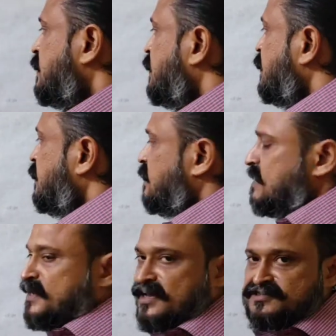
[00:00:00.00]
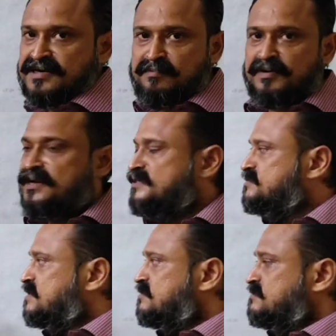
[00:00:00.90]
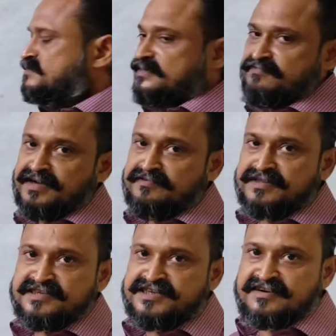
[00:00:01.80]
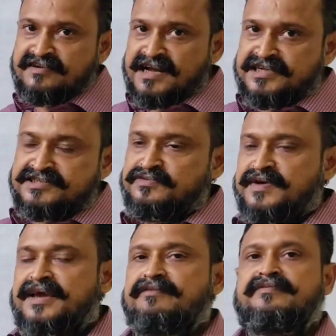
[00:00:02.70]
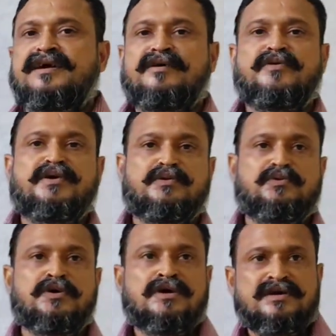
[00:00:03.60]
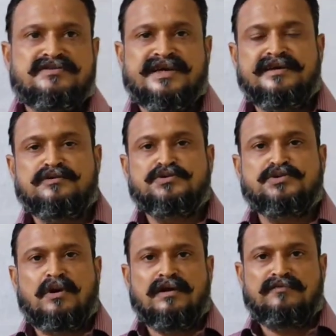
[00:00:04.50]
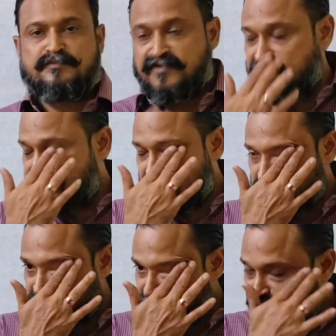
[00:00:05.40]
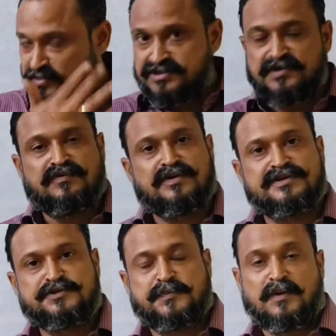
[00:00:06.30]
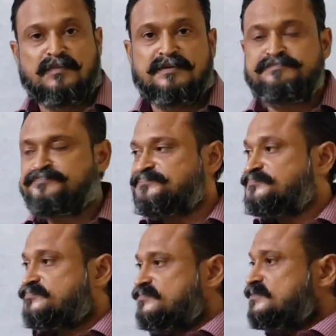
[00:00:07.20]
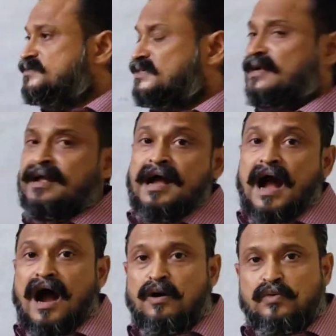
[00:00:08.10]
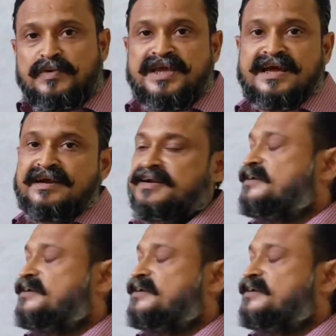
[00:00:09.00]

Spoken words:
an example, and with a generalized way we are going to find out the solution for this problem, how we can